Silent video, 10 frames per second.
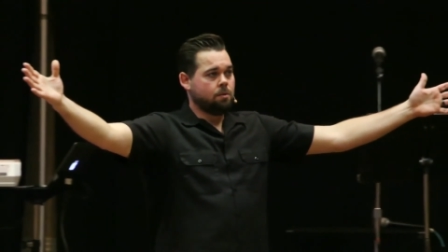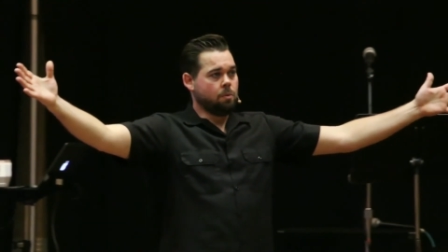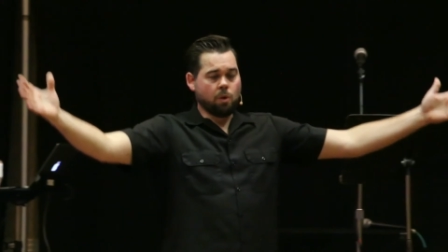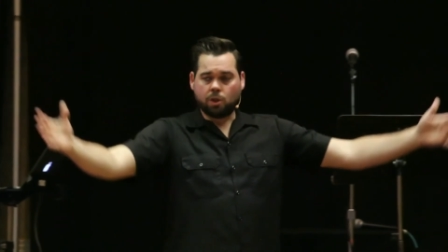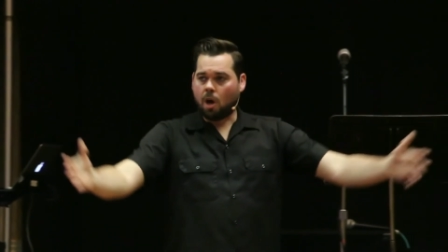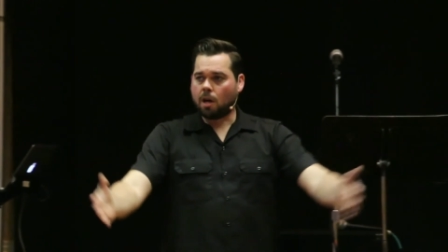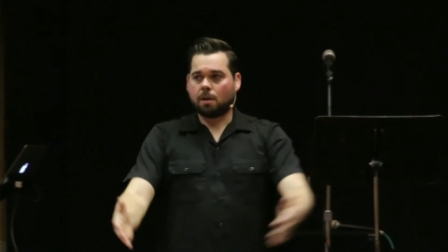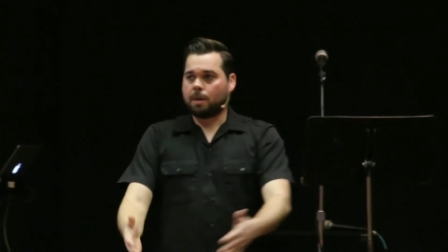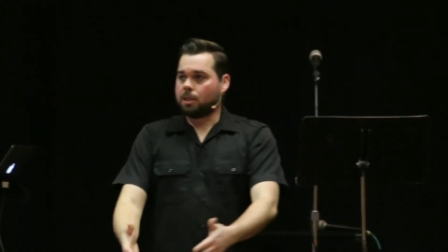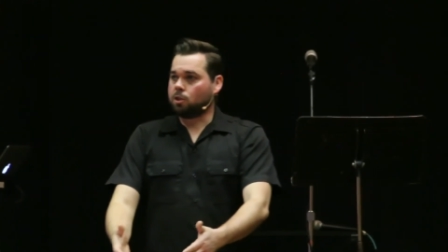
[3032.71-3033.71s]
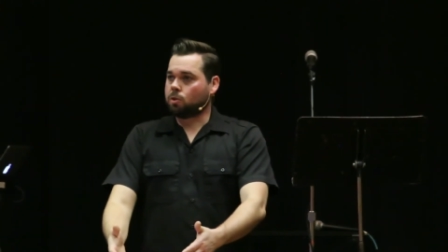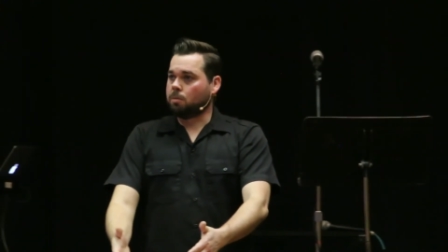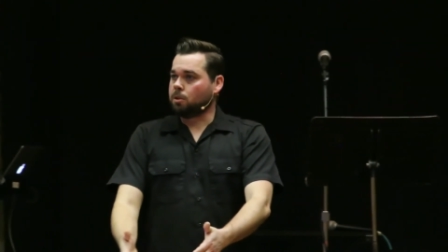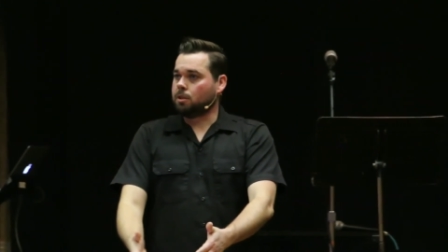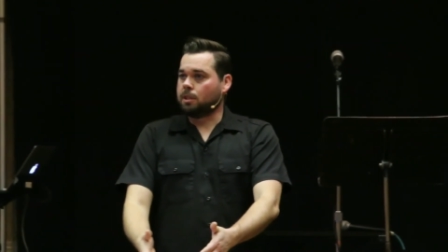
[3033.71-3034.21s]
When we're talking about these
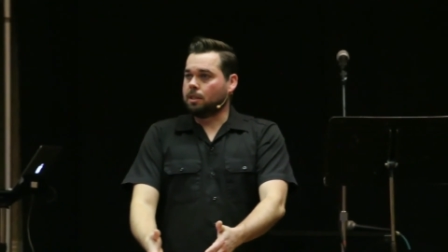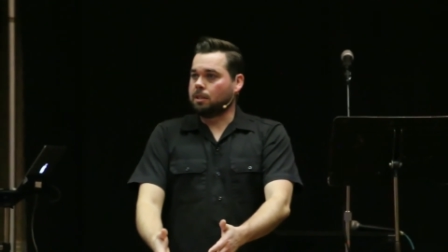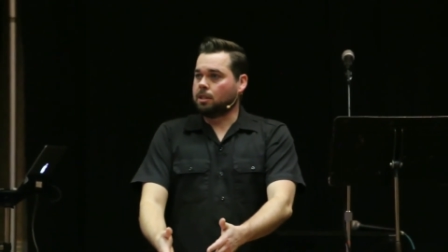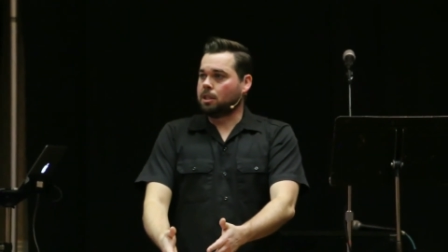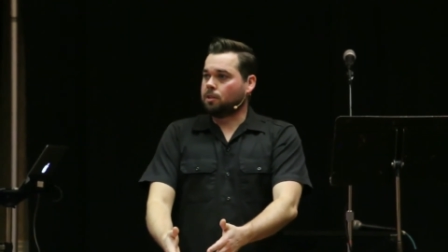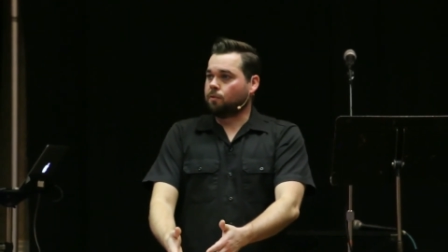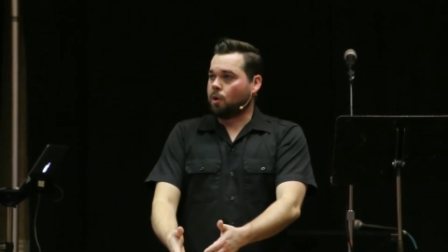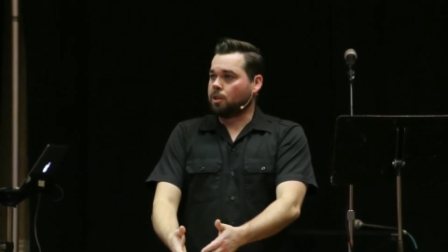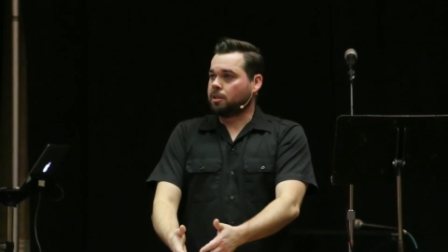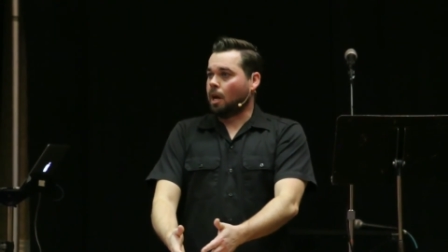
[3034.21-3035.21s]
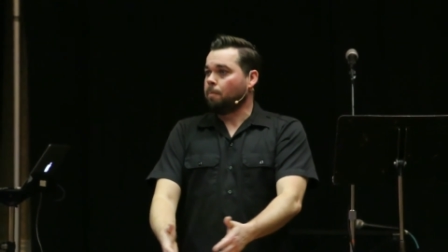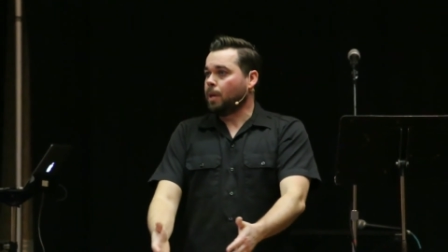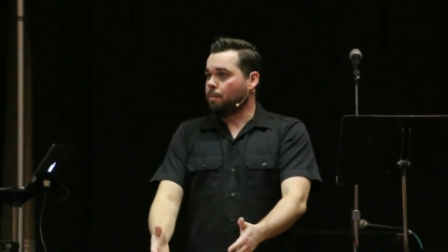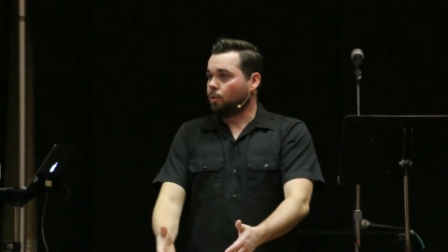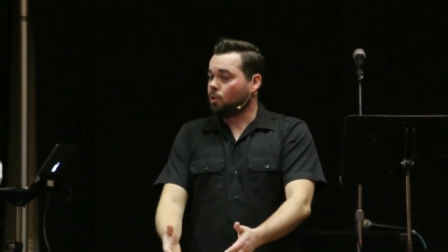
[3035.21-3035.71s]
scriptures, this isn't just for some
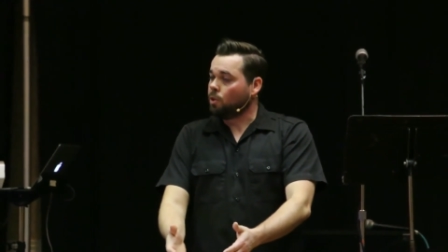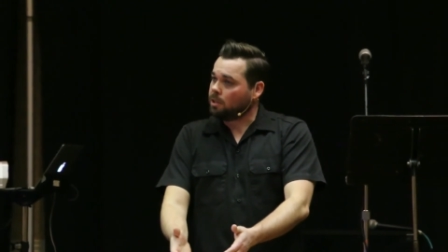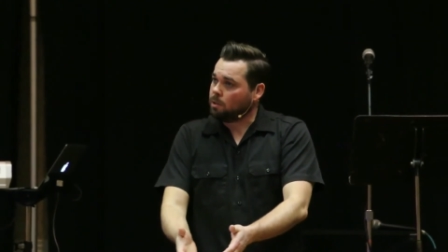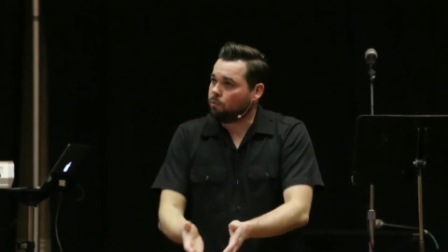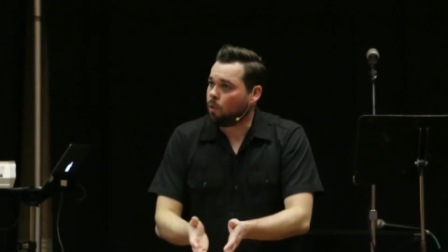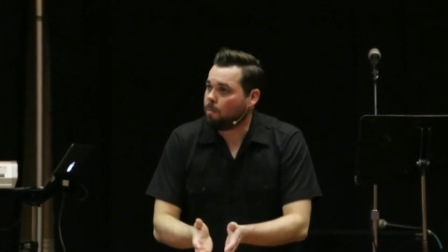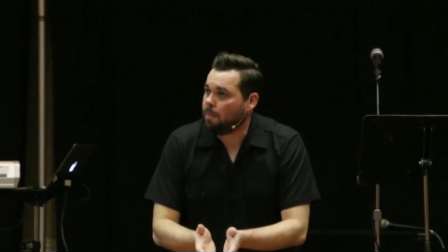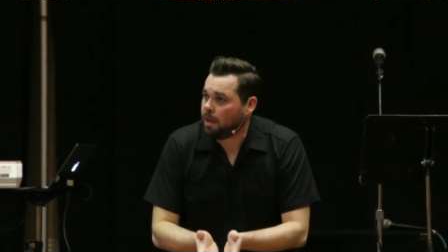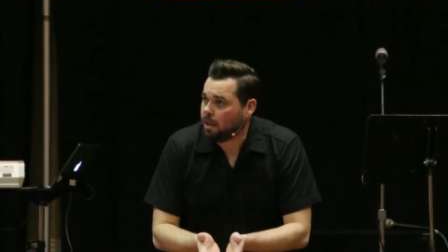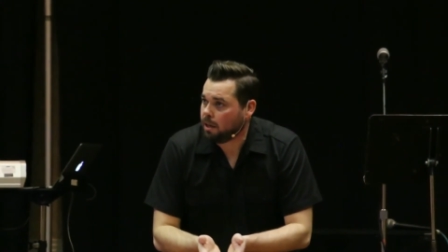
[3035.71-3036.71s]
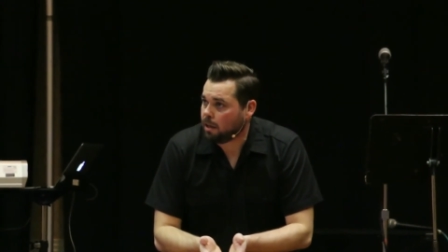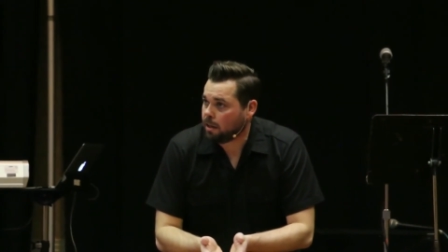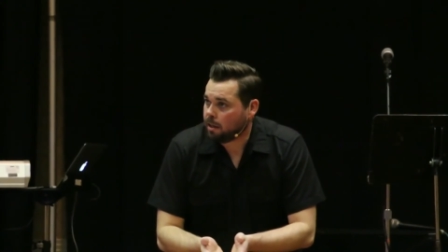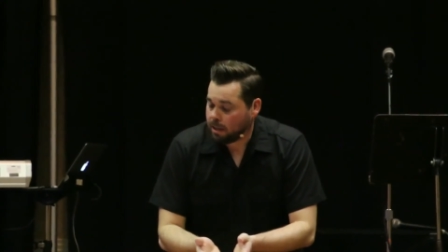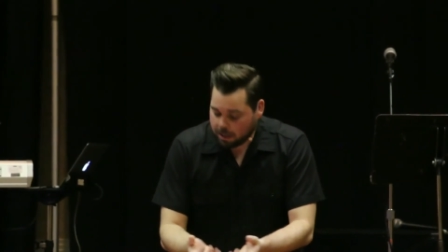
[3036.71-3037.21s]
people. No, this is for me.
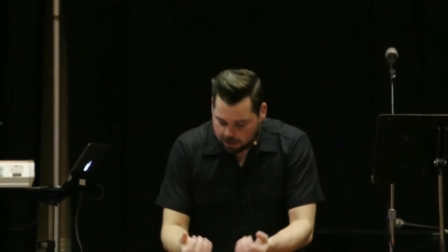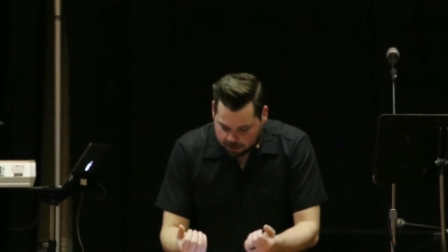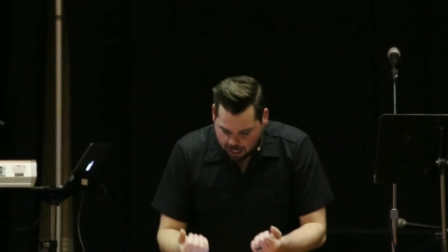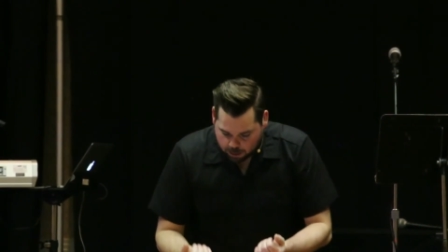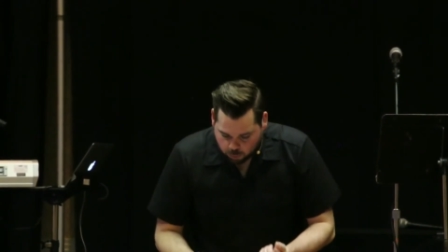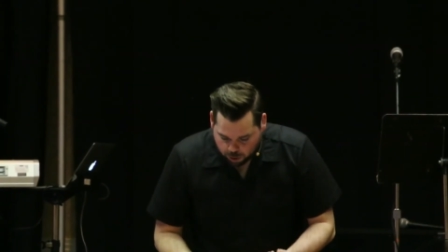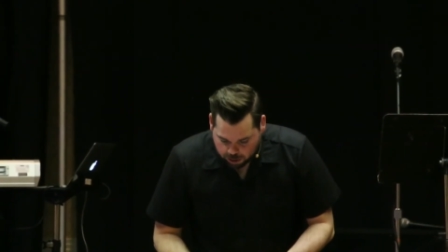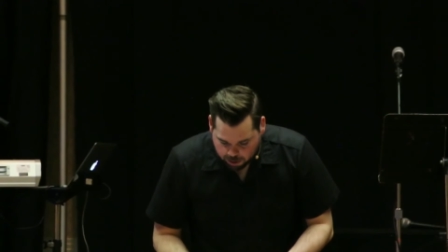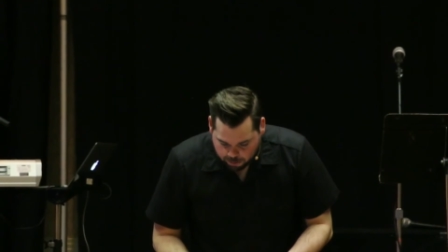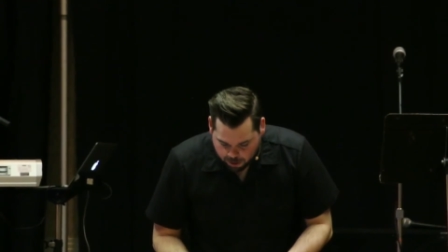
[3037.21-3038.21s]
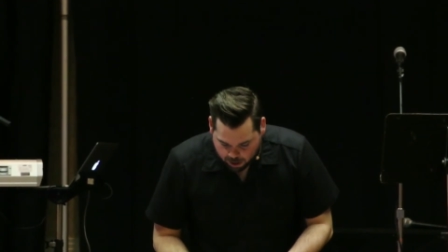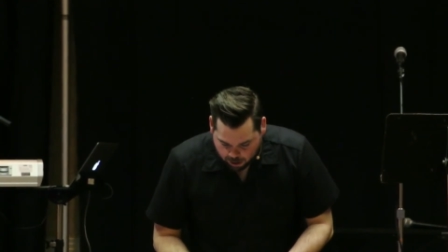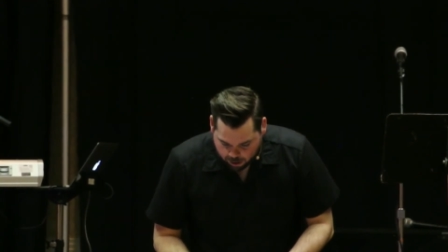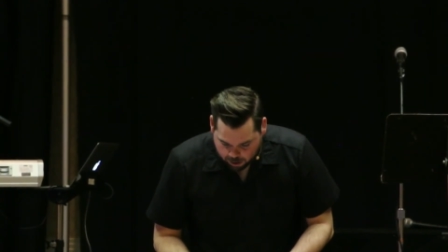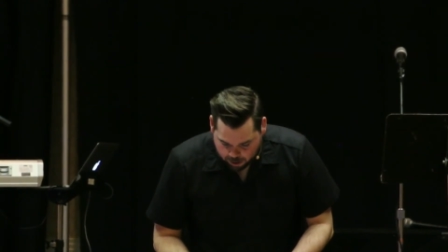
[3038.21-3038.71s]
This is God's word to me.